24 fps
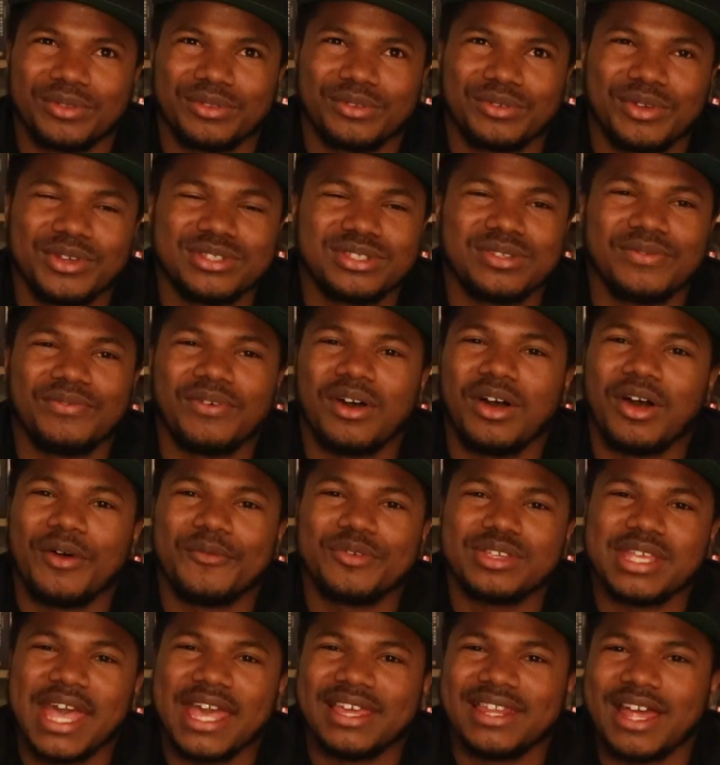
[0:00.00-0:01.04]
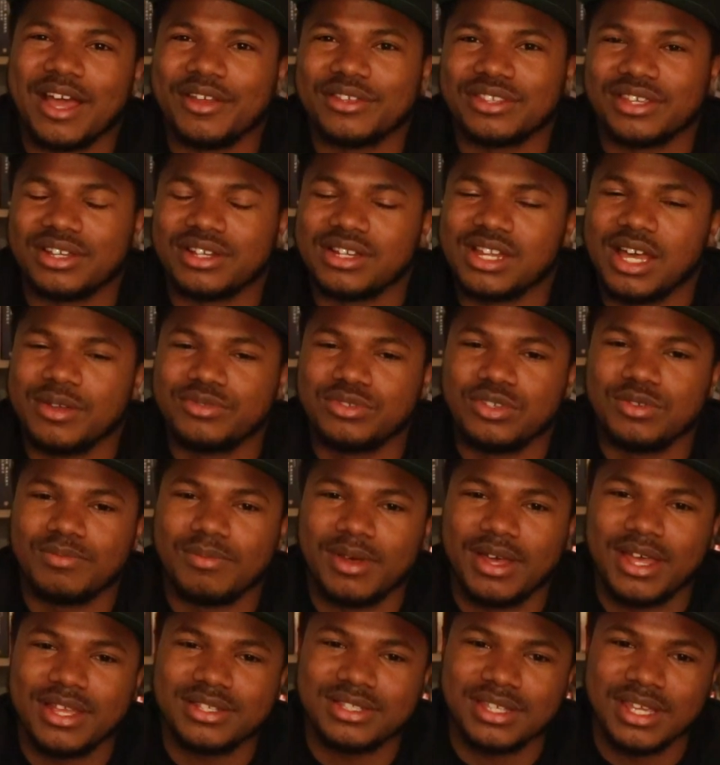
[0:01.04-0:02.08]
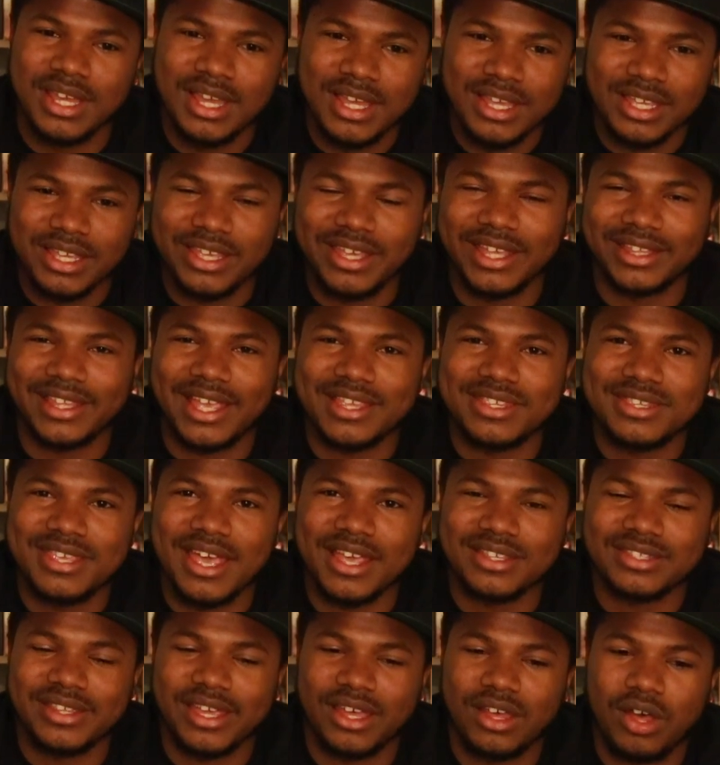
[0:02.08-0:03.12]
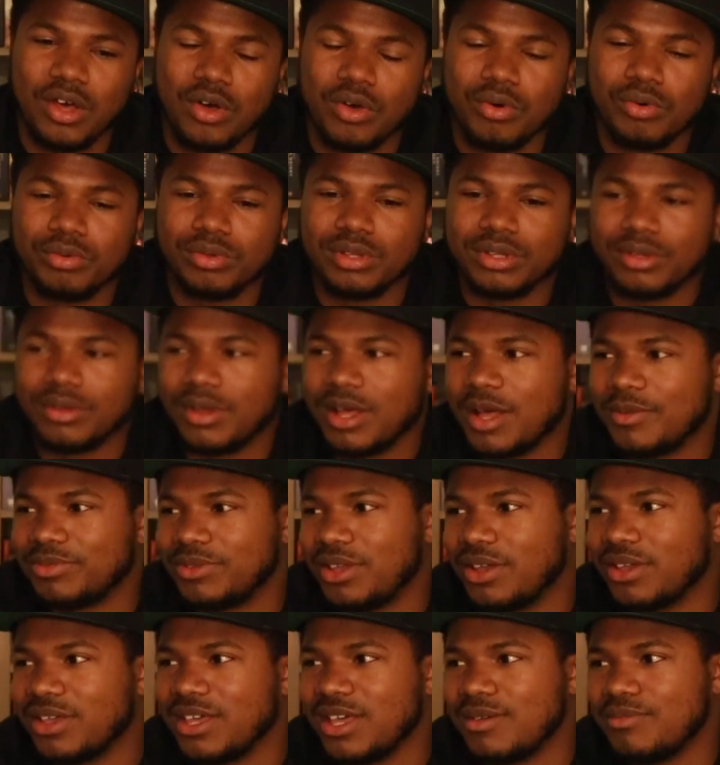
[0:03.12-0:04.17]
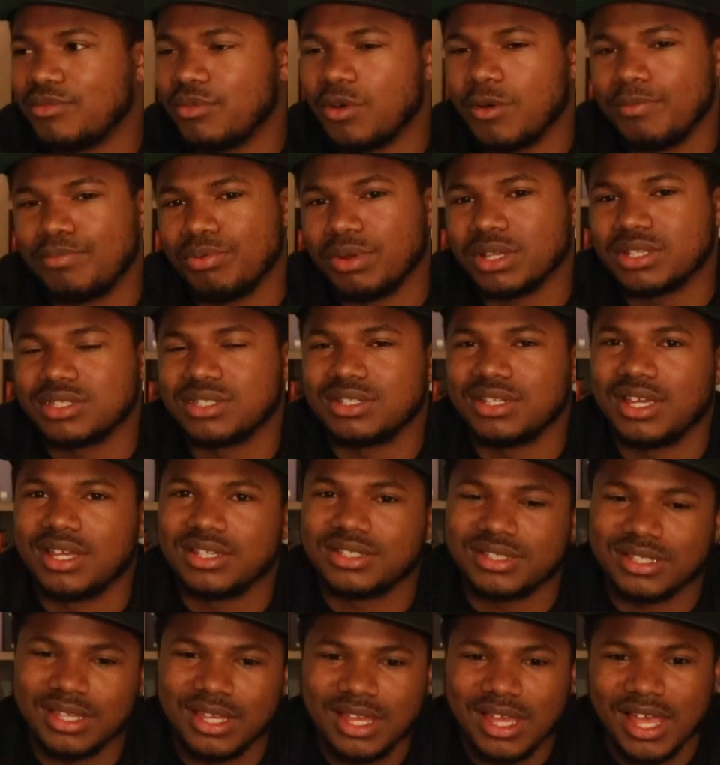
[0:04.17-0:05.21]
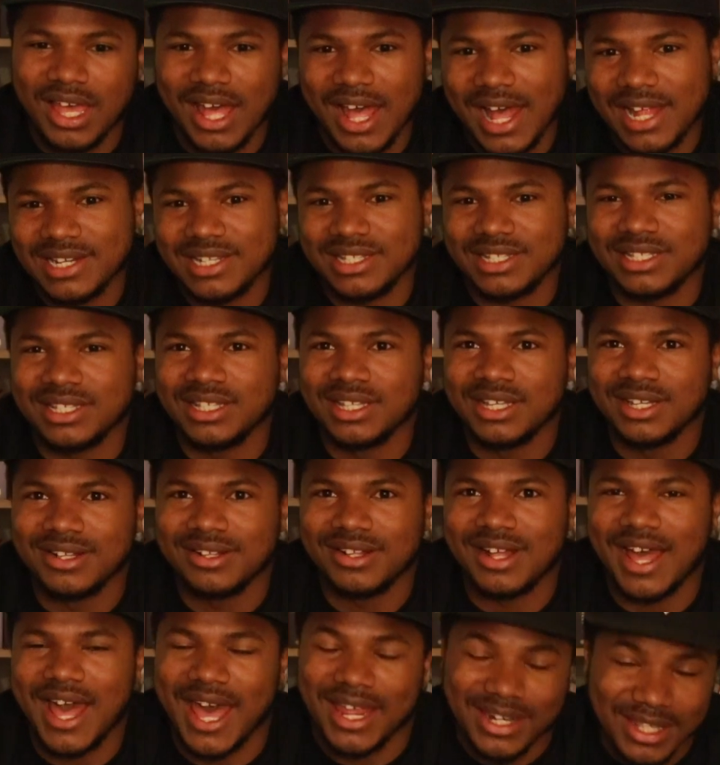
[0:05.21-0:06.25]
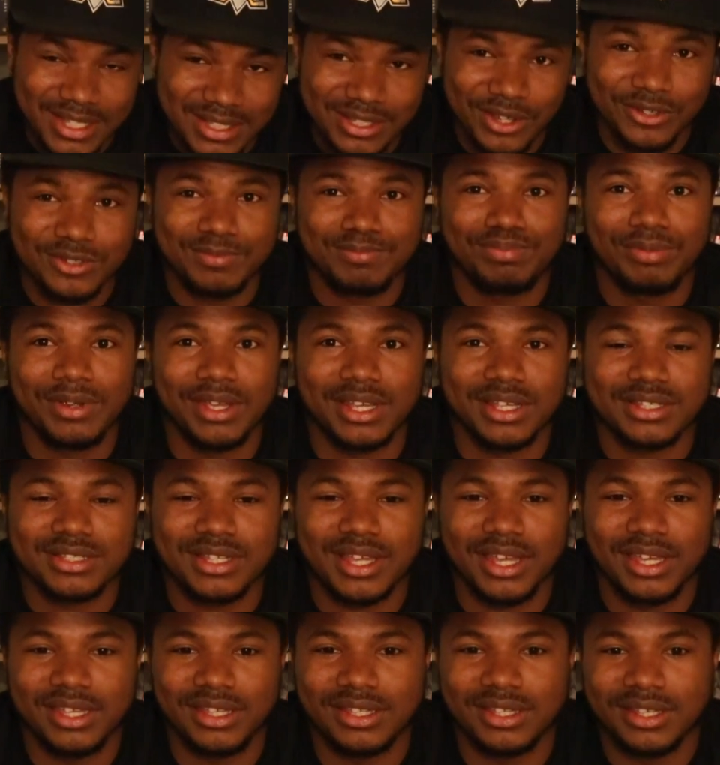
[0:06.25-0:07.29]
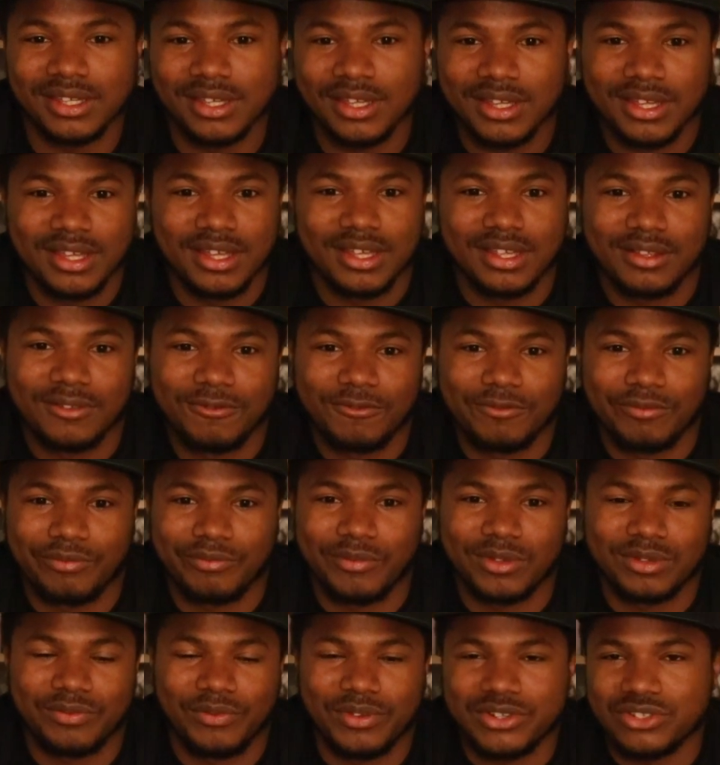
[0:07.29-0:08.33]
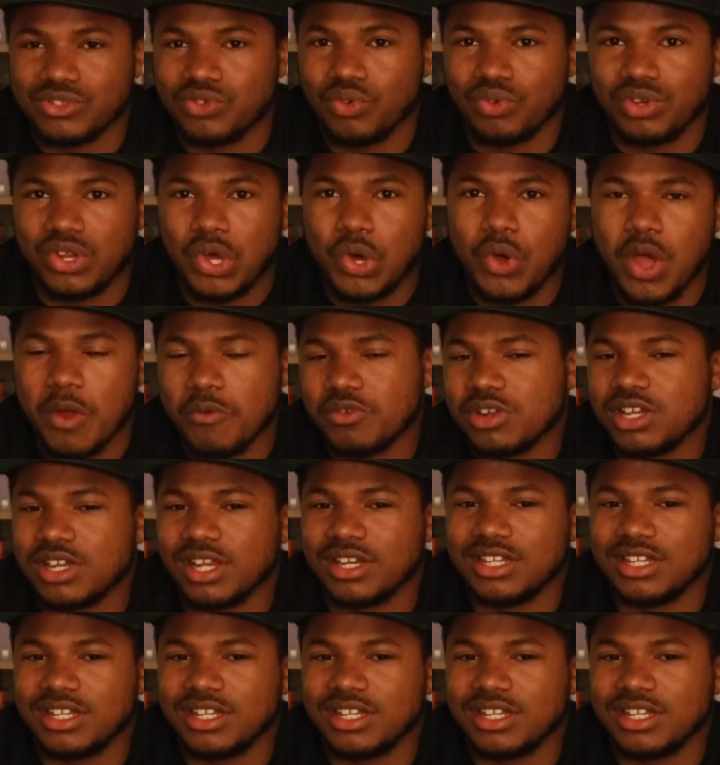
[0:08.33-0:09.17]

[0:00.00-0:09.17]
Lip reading: Cristobal was hanging out at the club too much. He get that text like, oh, they're getting more bricks than us. I need those bricks. Like, what is going on?